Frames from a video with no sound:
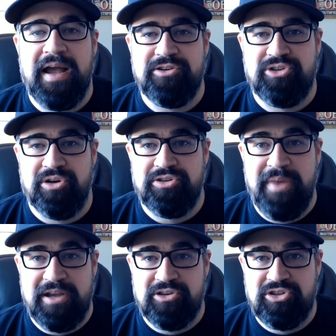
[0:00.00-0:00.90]
start to
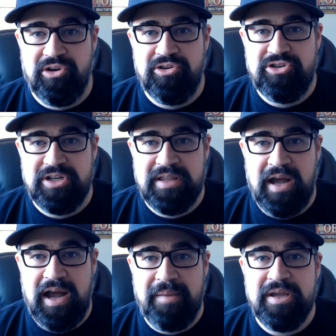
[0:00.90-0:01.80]
make a surge in the
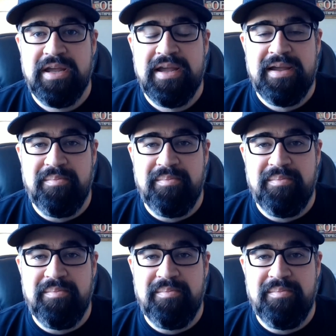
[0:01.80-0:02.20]
hobby.